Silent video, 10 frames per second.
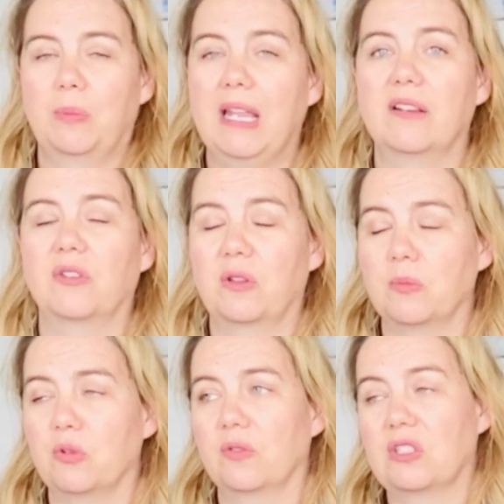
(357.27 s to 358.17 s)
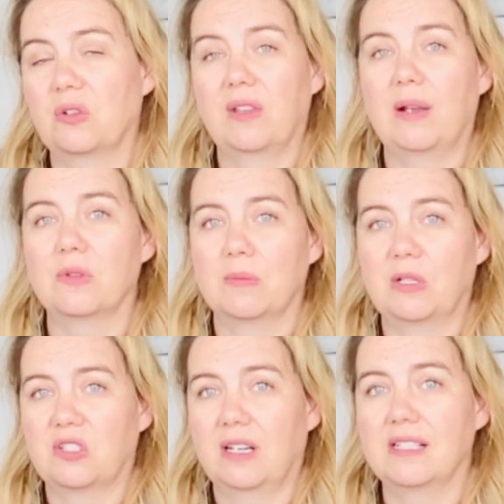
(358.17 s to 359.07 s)
pay for the move. And so that was
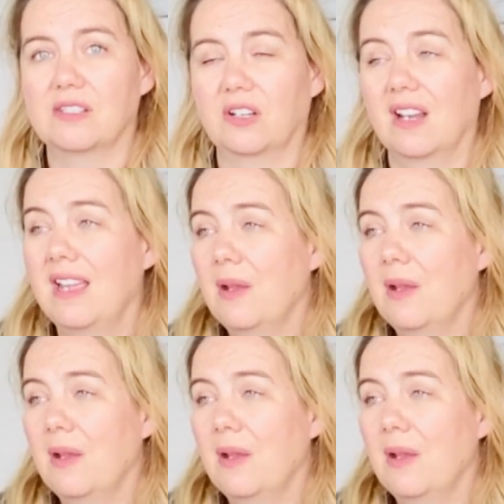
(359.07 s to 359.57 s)
much nicer.